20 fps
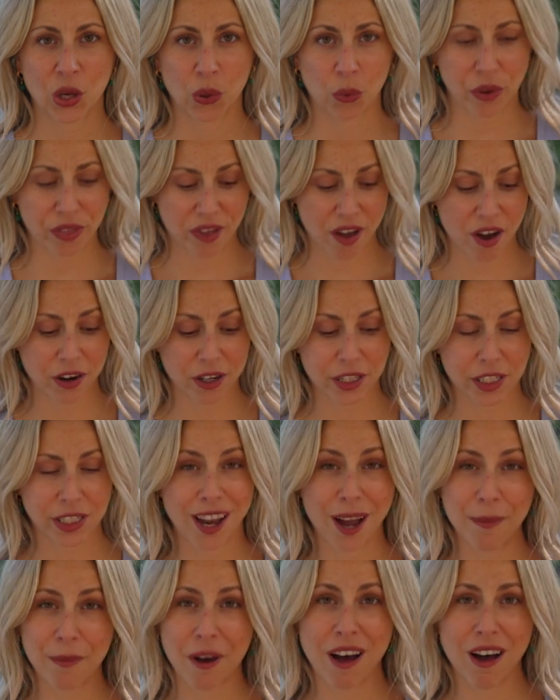With our
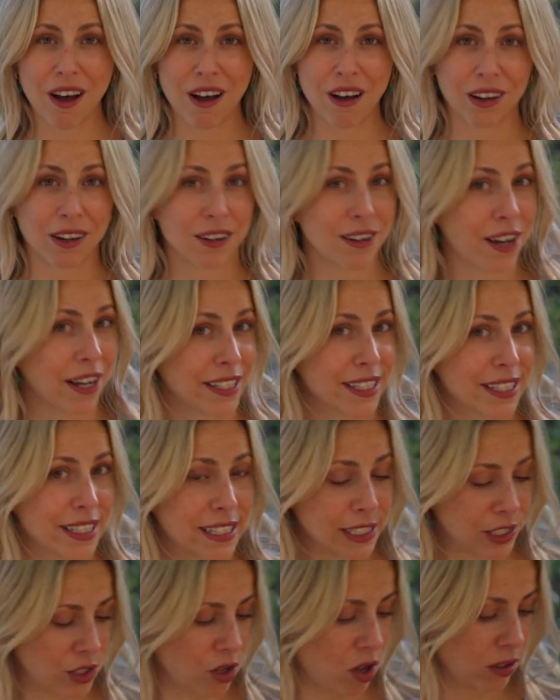tomahawk
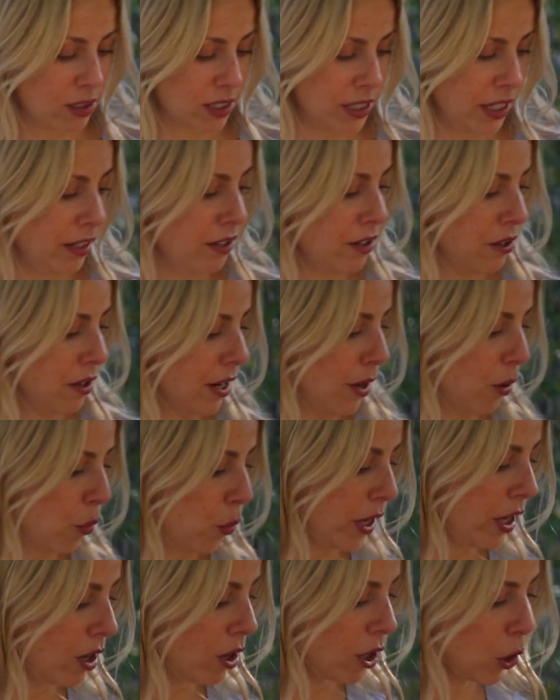nicely salted,
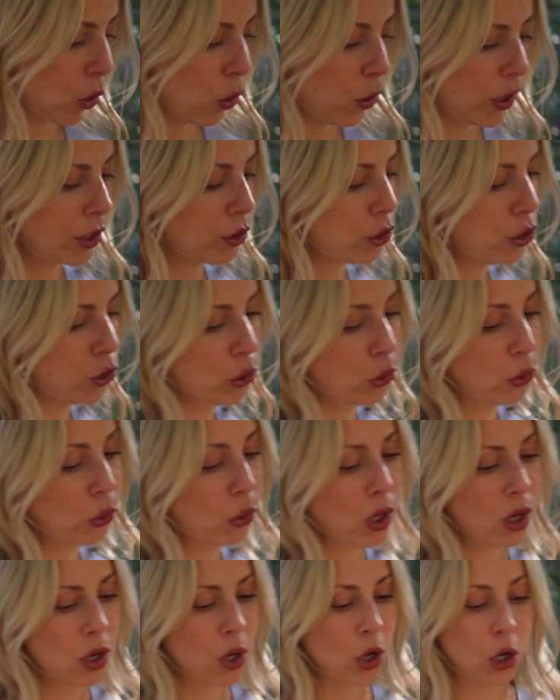we are going to
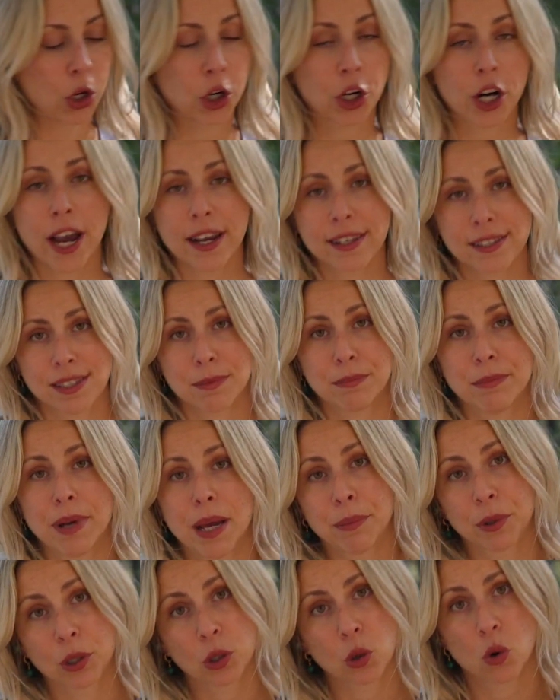crack some
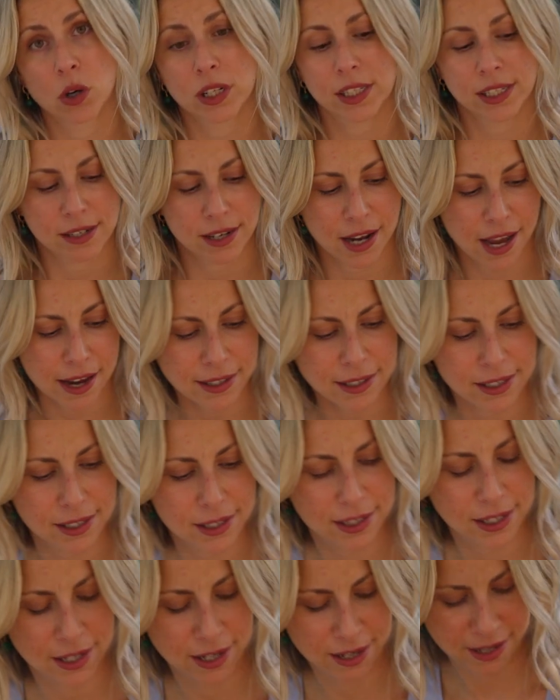peppercorns
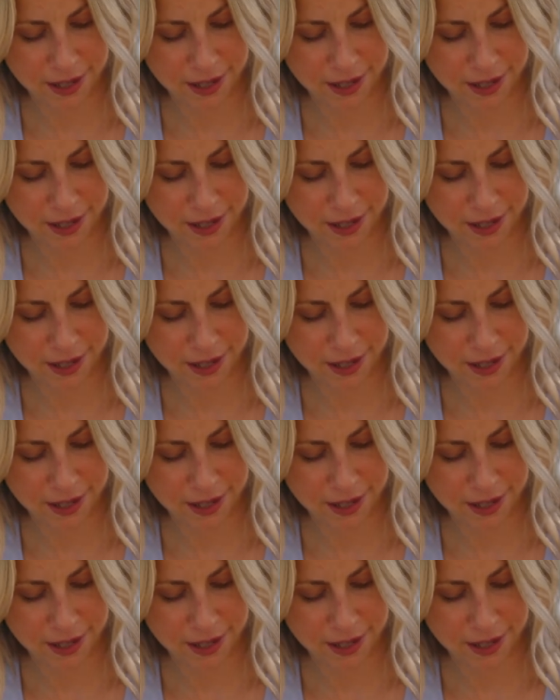next.